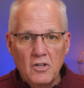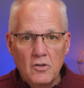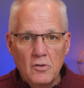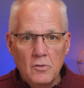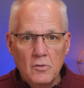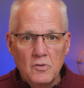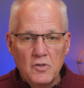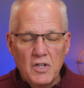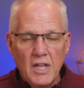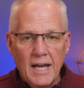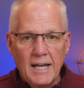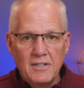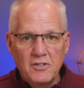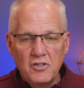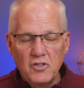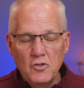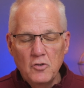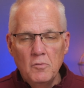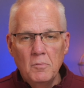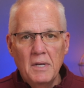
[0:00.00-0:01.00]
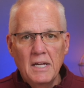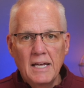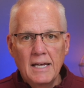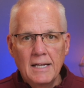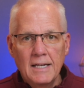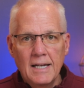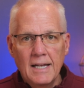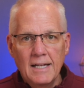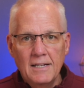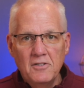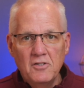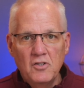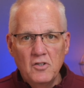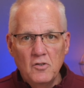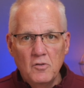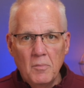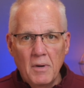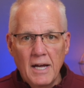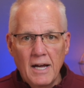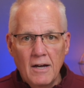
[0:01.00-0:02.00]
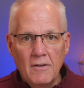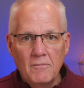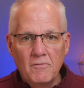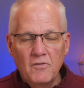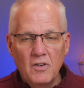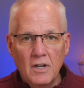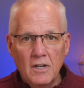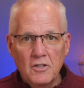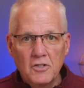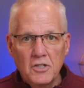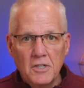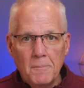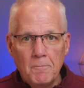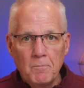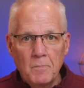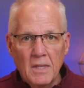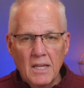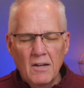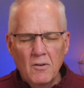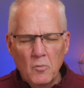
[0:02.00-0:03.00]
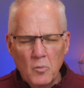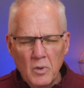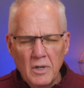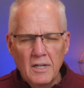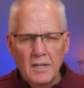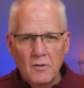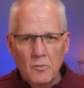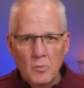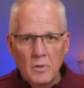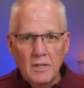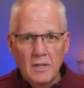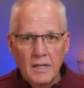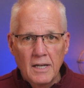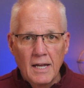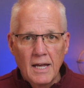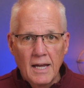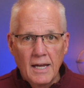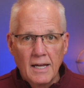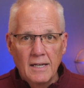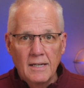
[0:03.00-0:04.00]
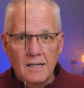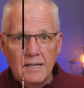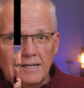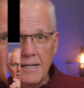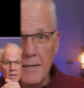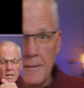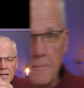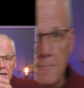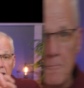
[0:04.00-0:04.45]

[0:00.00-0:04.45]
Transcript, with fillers: use that zoom in and zoom out function. Really, really handy.